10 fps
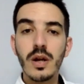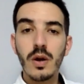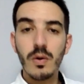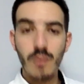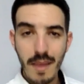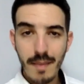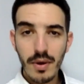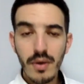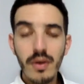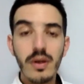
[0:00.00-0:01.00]

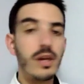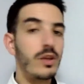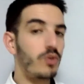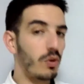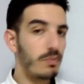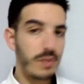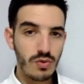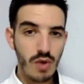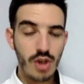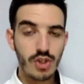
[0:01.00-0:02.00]
remember, don't be
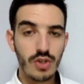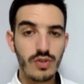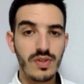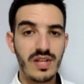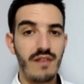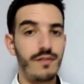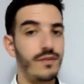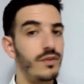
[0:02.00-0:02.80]
too harsh on yourself.